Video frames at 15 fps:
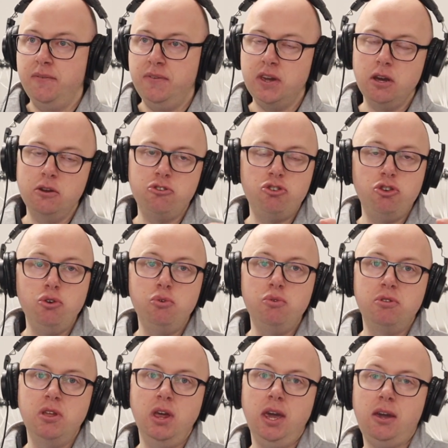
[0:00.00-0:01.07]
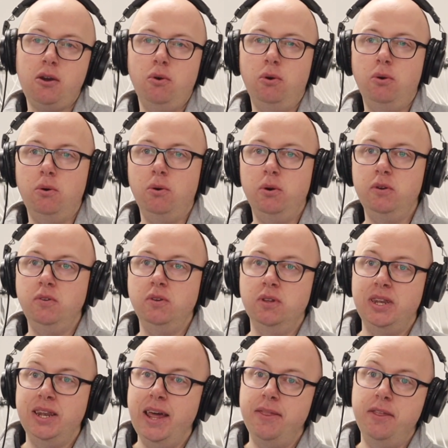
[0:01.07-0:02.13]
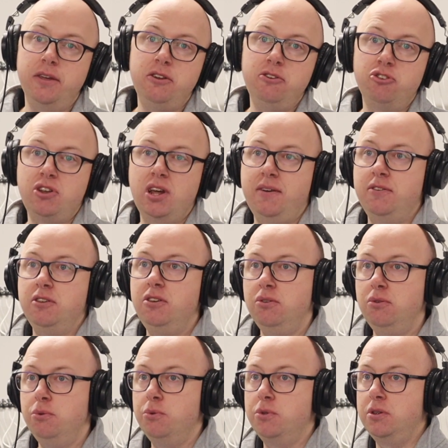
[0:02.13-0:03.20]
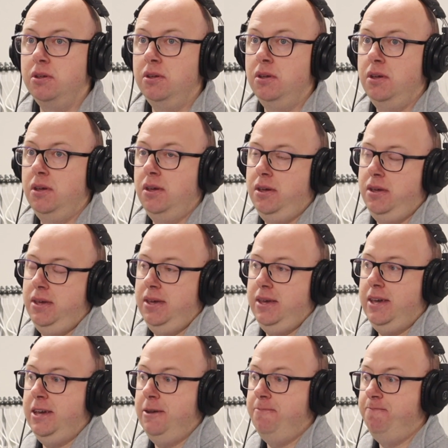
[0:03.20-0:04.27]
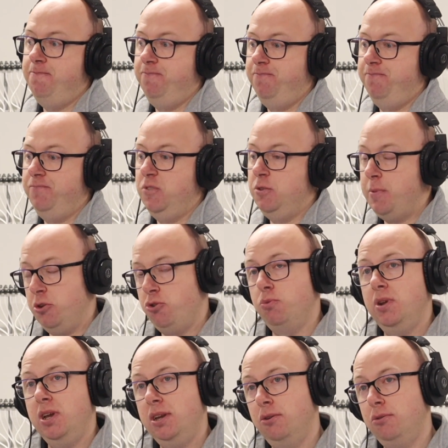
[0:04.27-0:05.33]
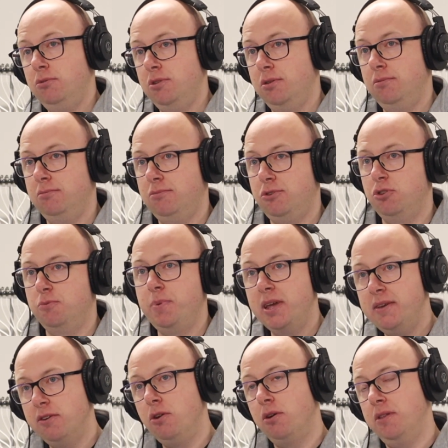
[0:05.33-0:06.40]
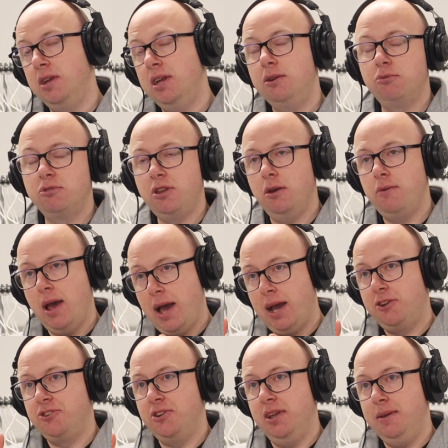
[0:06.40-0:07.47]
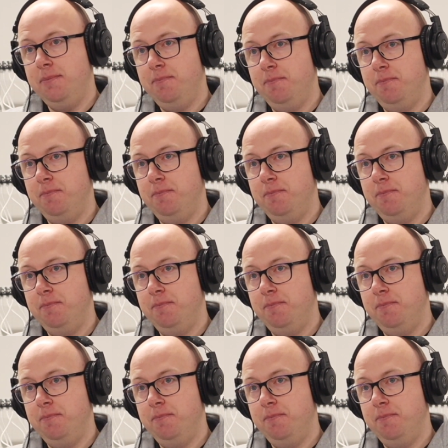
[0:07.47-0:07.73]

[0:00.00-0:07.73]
If it goes too thick or leather, you just have to use special needles, because believe it or not, the needles don't actually